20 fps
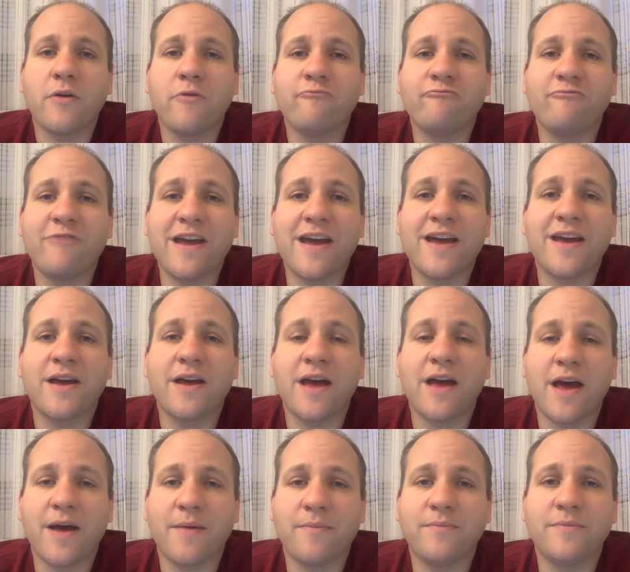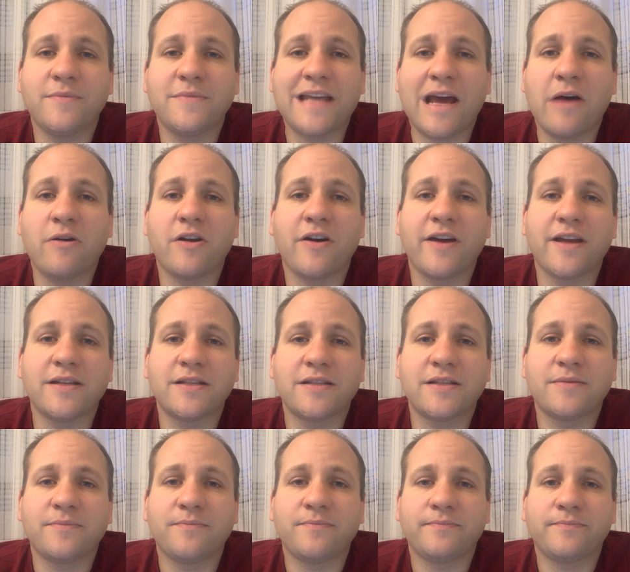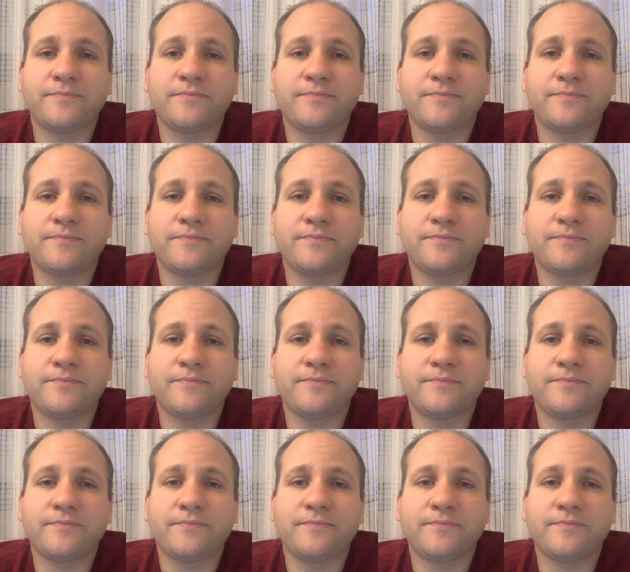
rear tail lights.